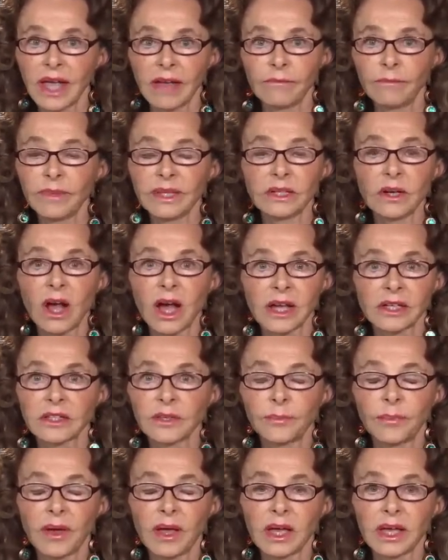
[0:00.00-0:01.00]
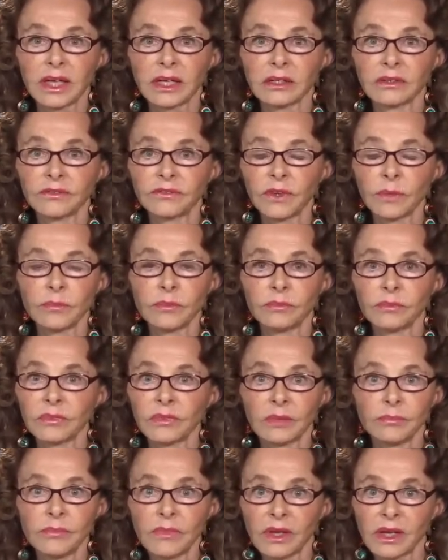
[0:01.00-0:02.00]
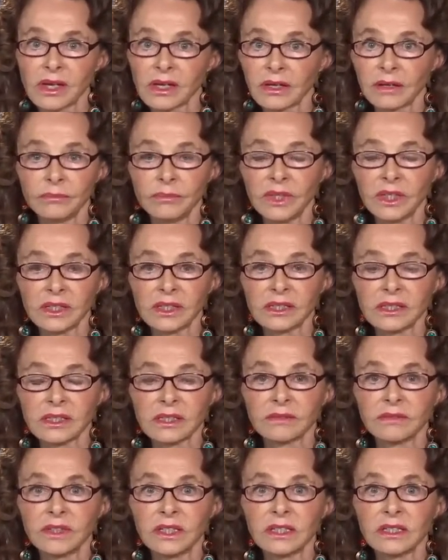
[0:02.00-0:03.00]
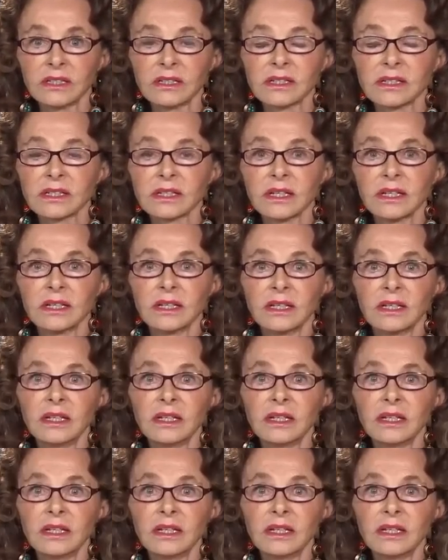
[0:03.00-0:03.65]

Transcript: have been occupying for um, uh, millions of years,